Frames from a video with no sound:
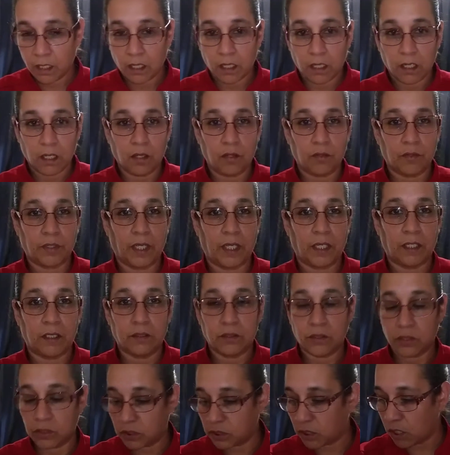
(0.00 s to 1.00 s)
Okay,
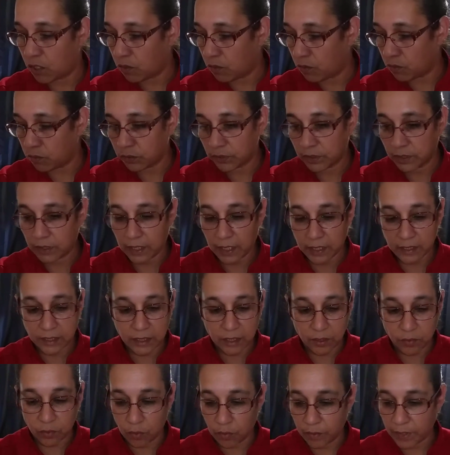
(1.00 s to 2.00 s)
so let's
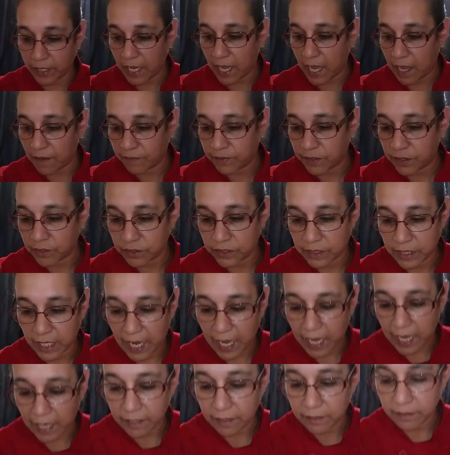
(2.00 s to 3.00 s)
see what we have here to
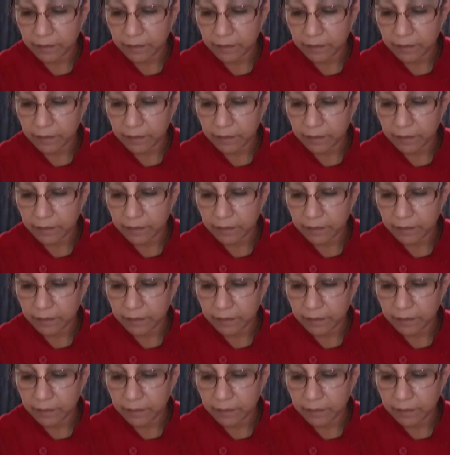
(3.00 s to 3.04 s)
add.